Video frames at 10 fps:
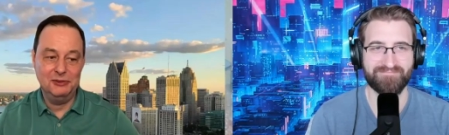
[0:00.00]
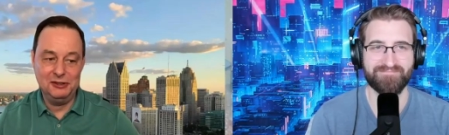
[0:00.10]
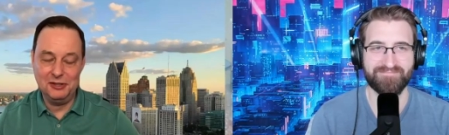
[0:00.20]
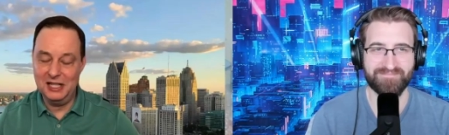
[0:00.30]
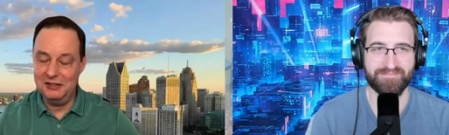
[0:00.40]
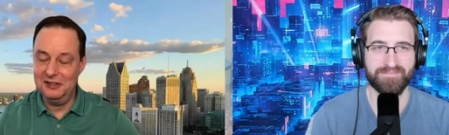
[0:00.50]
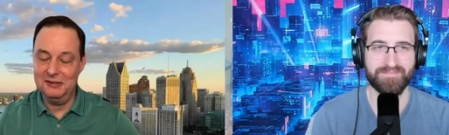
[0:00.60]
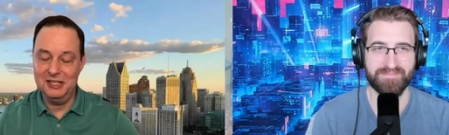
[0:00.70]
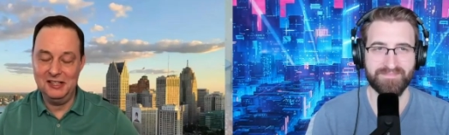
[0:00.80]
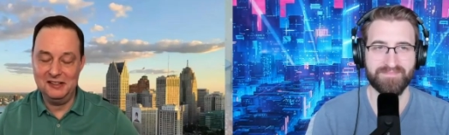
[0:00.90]
Speaker 1: we, try to
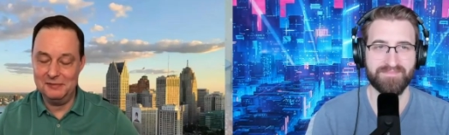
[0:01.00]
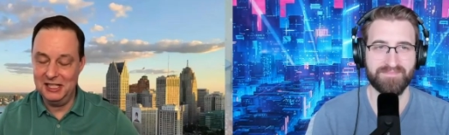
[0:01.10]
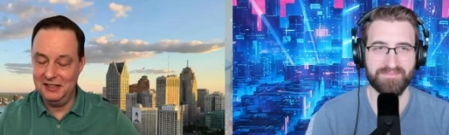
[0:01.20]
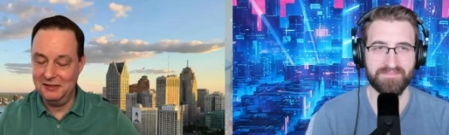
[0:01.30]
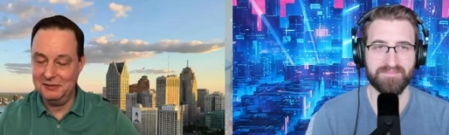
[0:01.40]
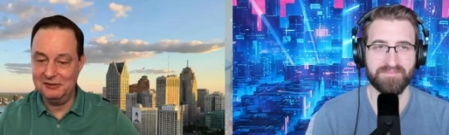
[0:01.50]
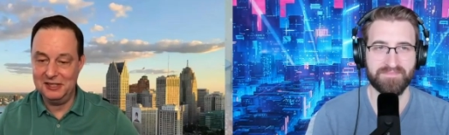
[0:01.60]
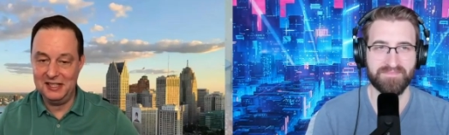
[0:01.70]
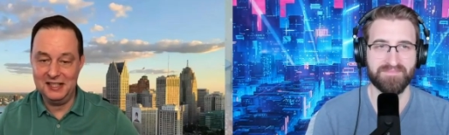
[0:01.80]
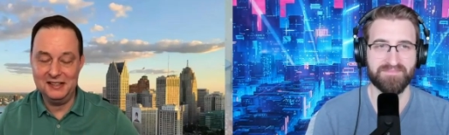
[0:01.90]
eliminate as many of them
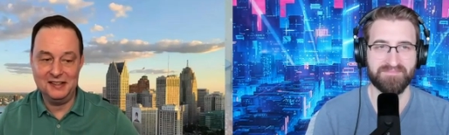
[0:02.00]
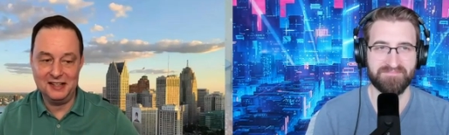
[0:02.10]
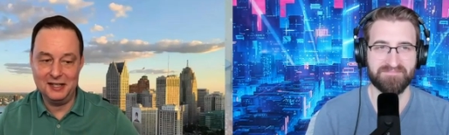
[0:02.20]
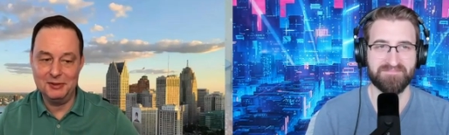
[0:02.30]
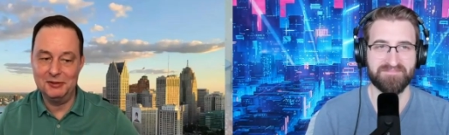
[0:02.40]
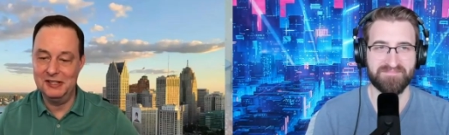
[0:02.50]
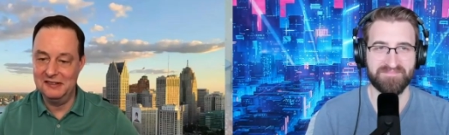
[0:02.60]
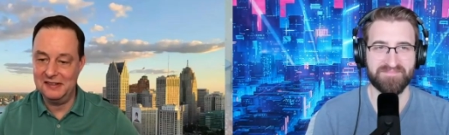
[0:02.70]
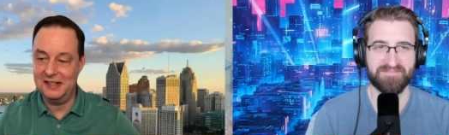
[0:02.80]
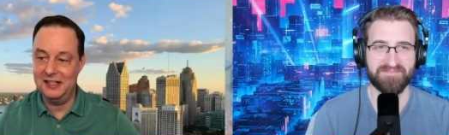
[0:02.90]
as we can, the common
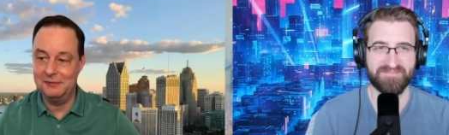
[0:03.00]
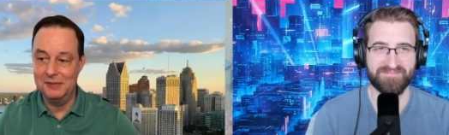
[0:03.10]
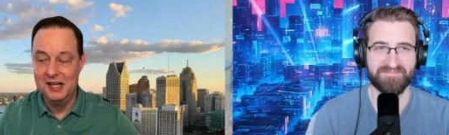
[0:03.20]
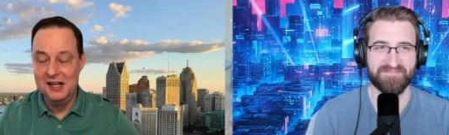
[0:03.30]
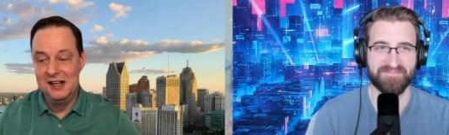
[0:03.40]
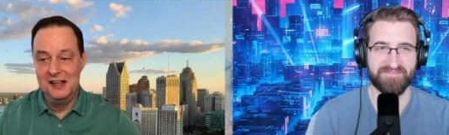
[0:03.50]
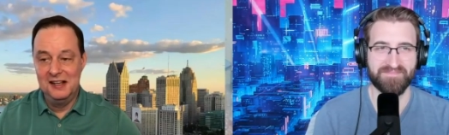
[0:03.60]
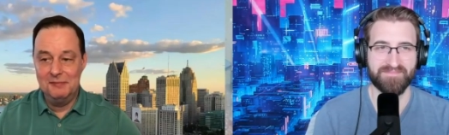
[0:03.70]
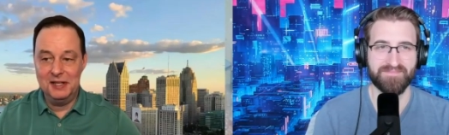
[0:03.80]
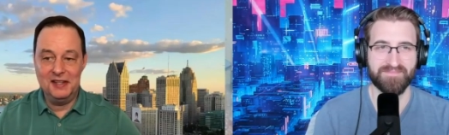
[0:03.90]
ones um,
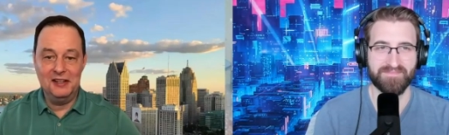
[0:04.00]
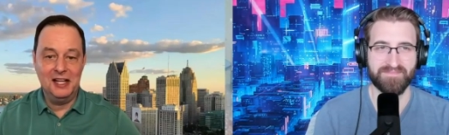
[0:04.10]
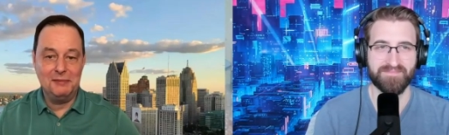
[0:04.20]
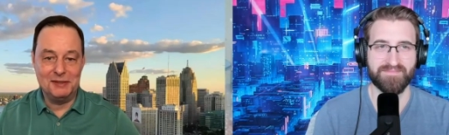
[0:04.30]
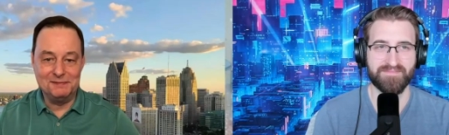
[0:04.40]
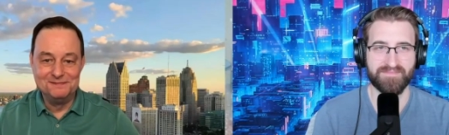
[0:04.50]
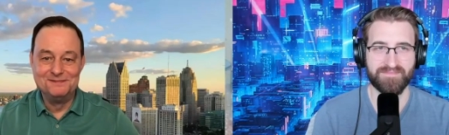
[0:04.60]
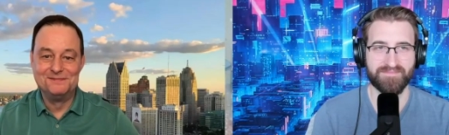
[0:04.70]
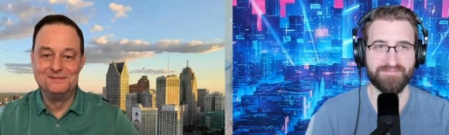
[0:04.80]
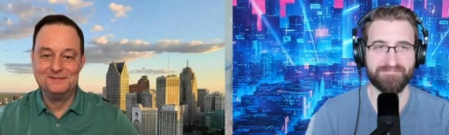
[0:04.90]
but they'll happen.
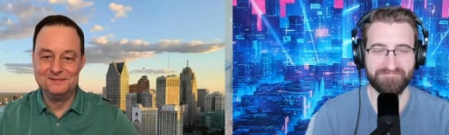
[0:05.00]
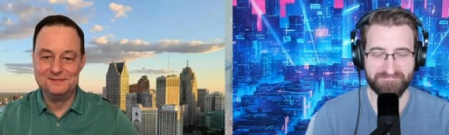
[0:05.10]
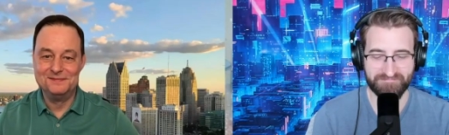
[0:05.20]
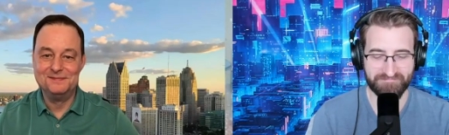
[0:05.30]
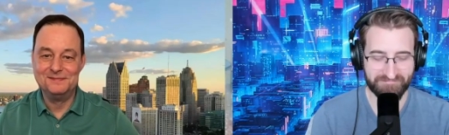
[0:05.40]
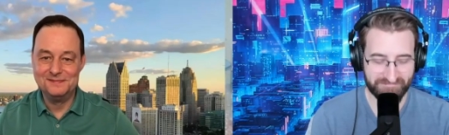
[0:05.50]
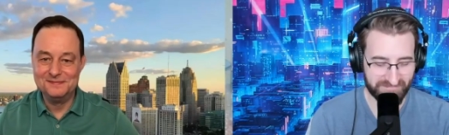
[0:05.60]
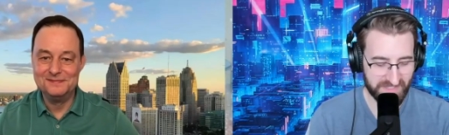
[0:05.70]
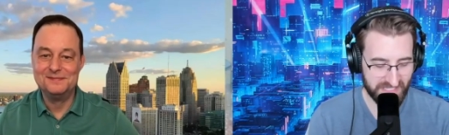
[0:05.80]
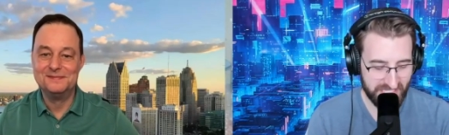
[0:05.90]
Mm-hmm.
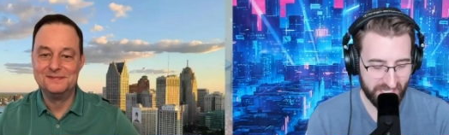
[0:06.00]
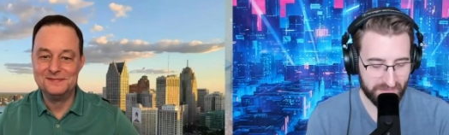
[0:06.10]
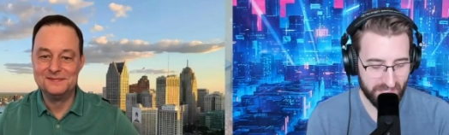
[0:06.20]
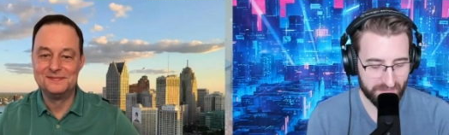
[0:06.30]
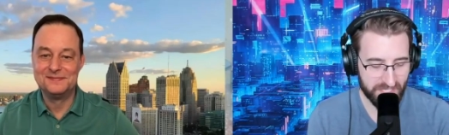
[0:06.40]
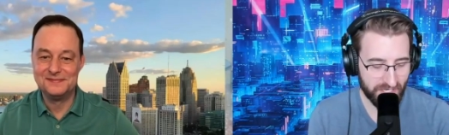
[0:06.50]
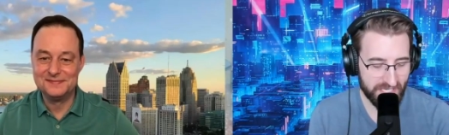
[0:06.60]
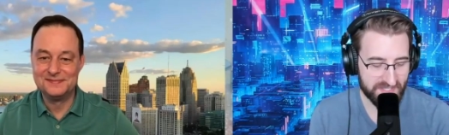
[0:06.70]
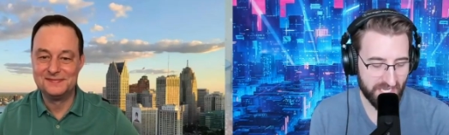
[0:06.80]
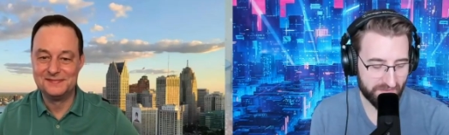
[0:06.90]
Speaker 2: Yeah, I'm
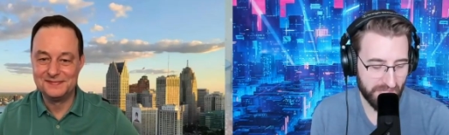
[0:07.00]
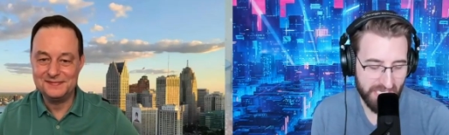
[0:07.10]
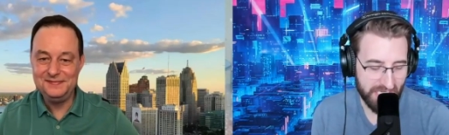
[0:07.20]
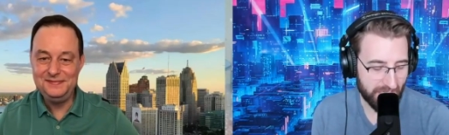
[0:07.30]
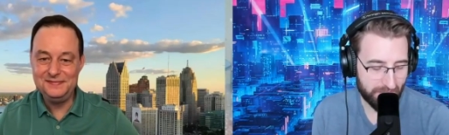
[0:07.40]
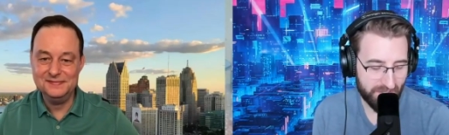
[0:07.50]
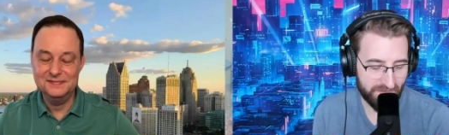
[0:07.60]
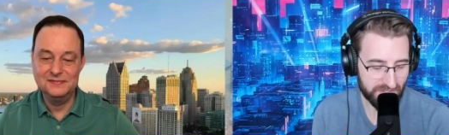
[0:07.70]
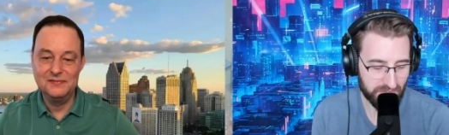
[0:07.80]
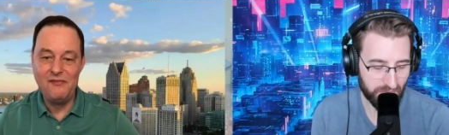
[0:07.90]
curious now if we could kind of
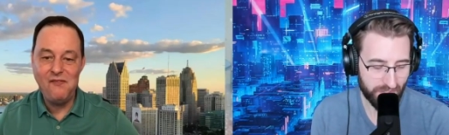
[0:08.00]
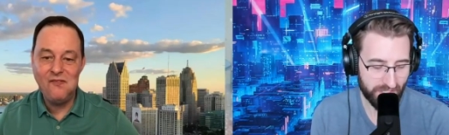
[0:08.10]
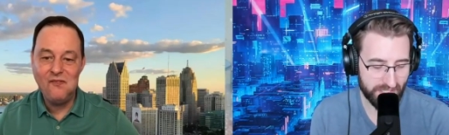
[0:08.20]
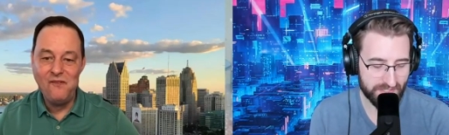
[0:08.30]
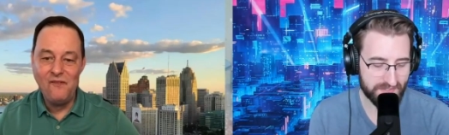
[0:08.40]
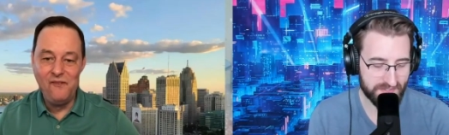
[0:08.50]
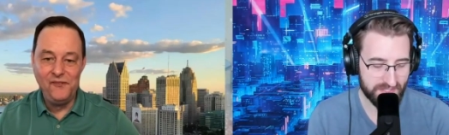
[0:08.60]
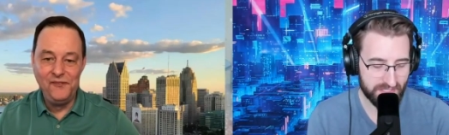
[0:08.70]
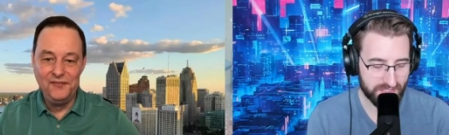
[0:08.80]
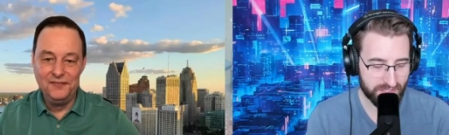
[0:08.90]
pivot
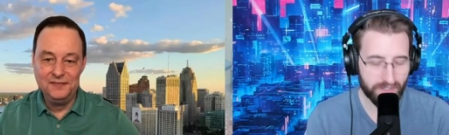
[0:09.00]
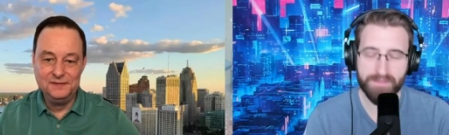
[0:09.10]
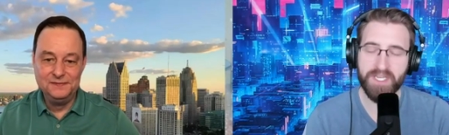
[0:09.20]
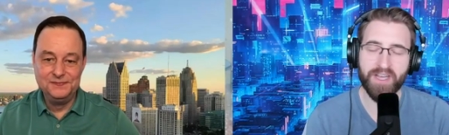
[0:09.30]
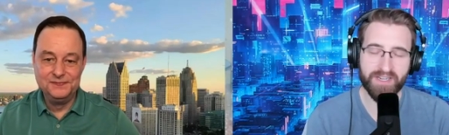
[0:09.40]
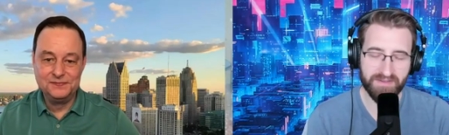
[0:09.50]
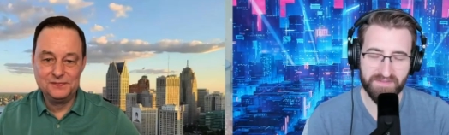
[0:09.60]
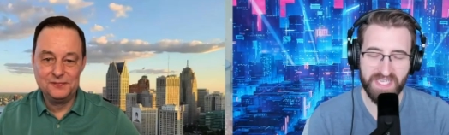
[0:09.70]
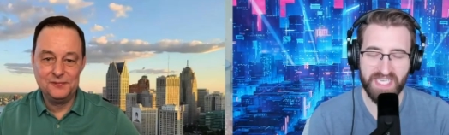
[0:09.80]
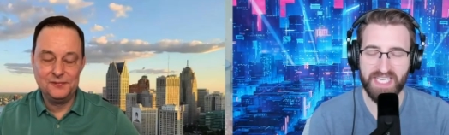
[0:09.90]
towards
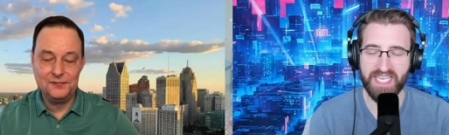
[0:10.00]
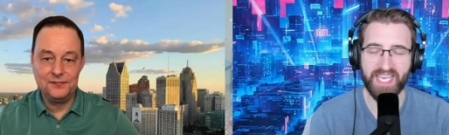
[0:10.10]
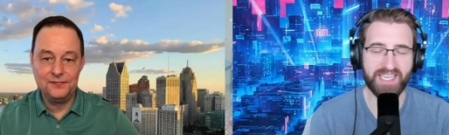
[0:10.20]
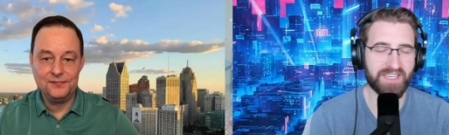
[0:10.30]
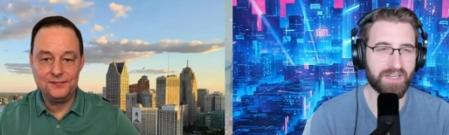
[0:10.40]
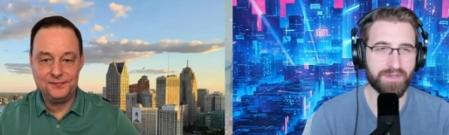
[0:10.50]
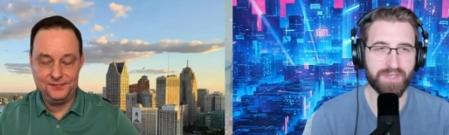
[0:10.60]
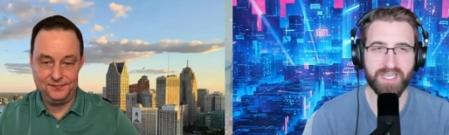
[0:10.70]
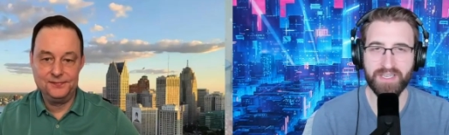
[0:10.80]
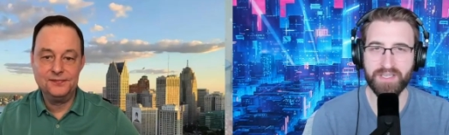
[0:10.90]
cryptography and you know
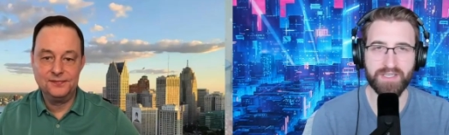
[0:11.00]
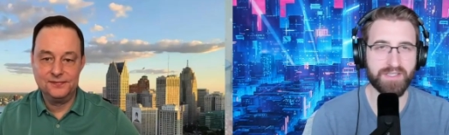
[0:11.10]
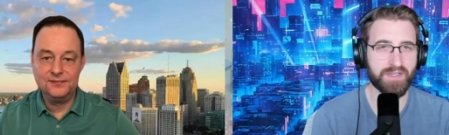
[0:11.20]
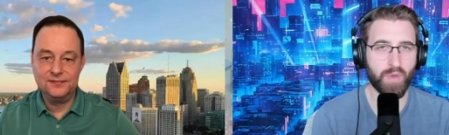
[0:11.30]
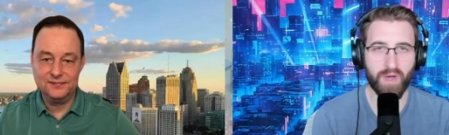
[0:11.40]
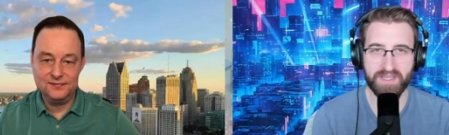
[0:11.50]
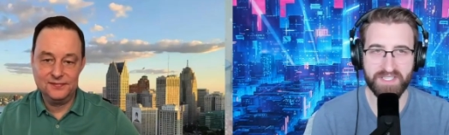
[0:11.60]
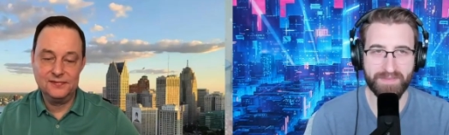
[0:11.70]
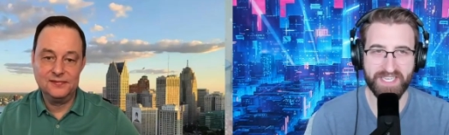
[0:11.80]
uh, the quantum